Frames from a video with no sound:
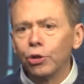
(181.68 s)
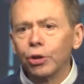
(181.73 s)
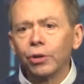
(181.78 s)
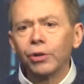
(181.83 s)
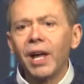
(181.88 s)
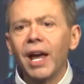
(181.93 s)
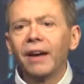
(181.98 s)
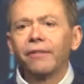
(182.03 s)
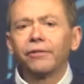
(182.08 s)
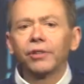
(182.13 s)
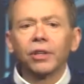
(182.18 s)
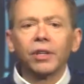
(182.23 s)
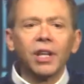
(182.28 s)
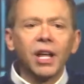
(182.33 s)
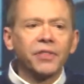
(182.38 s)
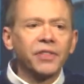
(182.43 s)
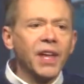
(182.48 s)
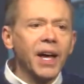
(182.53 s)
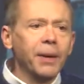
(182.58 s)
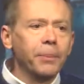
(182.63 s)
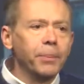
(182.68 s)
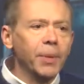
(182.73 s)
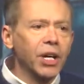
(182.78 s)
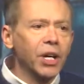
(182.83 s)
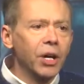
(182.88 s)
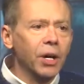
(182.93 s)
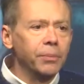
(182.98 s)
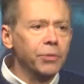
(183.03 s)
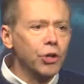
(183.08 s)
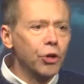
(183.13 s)
don't have to let that
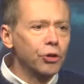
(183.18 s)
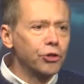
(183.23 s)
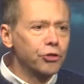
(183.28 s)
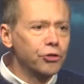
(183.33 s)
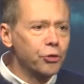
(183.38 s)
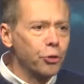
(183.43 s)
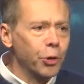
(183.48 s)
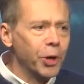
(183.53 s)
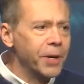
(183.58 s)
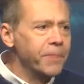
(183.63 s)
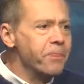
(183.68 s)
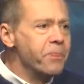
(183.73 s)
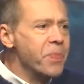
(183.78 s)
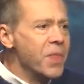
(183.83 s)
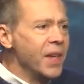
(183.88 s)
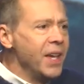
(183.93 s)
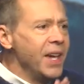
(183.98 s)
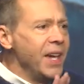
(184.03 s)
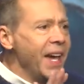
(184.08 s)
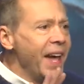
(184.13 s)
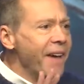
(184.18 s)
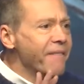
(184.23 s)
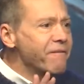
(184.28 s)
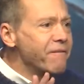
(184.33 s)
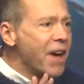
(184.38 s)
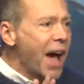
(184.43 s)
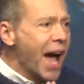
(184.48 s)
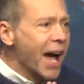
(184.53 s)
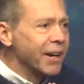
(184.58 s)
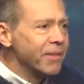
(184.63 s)
become your story. In
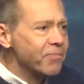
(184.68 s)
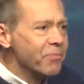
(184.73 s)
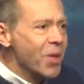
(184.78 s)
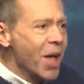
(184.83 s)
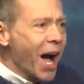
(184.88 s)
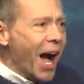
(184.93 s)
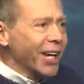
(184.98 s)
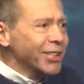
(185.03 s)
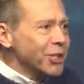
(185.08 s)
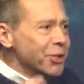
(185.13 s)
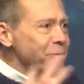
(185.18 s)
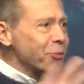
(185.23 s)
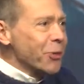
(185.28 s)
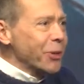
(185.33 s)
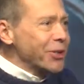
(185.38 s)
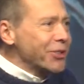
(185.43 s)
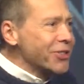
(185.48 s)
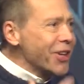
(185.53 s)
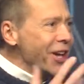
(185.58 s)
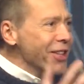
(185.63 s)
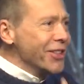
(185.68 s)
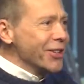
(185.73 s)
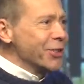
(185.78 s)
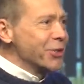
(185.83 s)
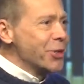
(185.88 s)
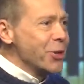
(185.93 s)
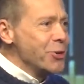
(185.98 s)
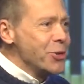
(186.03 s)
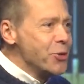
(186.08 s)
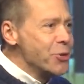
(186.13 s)
fact, I just want to say
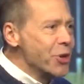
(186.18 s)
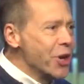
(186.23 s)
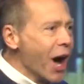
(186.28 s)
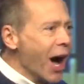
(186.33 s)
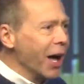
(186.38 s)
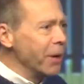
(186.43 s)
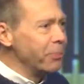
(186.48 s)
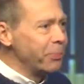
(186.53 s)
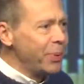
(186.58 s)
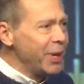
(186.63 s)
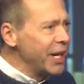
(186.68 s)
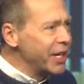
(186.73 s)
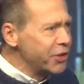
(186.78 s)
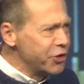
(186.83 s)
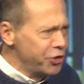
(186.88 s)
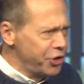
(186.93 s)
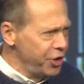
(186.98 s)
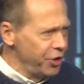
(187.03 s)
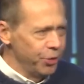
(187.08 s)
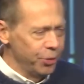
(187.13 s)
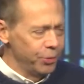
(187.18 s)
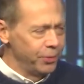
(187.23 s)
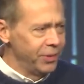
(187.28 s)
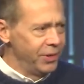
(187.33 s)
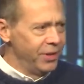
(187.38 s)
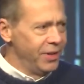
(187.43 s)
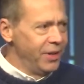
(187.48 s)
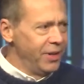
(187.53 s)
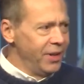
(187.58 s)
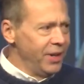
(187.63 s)
this to you. God picked you,
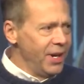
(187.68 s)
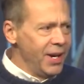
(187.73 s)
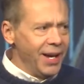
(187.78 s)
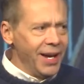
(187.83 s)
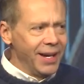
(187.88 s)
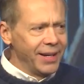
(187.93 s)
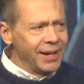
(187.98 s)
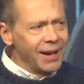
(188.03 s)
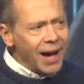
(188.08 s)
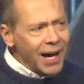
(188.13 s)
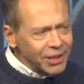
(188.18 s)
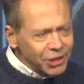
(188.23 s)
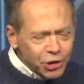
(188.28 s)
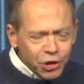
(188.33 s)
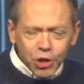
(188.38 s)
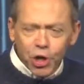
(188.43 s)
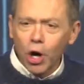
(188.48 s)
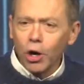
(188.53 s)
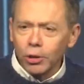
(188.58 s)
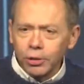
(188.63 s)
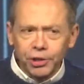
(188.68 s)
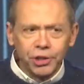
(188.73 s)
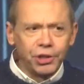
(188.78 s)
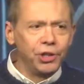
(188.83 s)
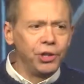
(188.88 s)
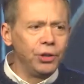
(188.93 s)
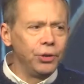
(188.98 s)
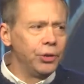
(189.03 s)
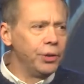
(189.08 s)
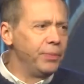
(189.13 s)
and God chose
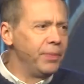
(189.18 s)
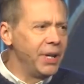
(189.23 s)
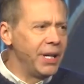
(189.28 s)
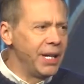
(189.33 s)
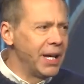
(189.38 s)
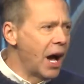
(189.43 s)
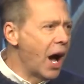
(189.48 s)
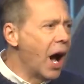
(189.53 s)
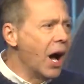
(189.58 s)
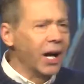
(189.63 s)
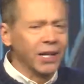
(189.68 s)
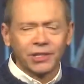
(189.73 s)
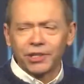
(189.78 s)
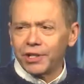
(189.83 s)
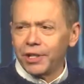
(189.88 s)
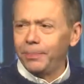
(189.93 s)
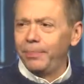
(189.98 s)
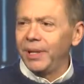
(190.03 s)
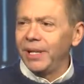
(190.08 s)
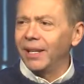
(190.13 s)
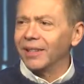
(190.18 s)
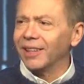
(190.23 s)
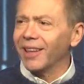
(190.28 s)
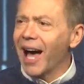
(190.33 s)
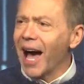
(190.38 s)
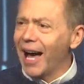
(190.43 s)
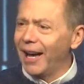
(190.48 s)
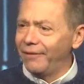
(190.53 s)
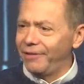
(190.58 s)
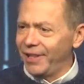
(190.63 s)
you and me, us, to be
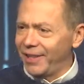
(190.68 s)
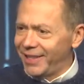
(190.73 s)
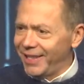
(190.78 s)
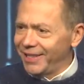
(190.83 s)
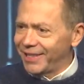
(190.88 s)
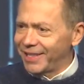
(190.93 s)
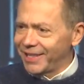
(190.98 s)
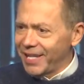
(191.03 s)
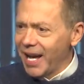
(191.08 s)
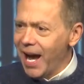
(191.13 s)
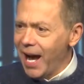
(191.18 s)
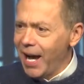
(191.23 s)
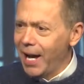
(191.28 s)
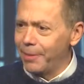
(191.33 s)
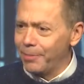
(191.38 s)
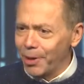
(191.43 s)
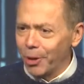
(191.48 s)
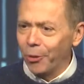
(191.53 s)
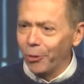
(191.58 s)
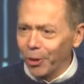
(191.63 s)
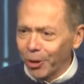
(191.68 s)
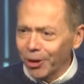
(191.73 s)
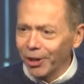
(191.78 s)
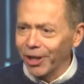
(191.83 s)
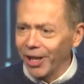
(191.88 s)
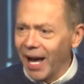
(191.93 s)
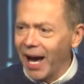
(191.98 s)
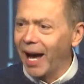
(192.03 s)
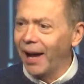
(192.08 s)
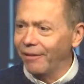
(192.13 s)
alive at this time that we're
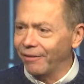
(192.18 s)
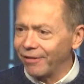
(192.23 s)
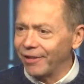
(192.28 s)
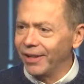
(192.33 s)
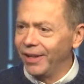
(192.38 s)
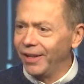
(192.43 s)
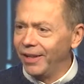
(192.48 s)
alive.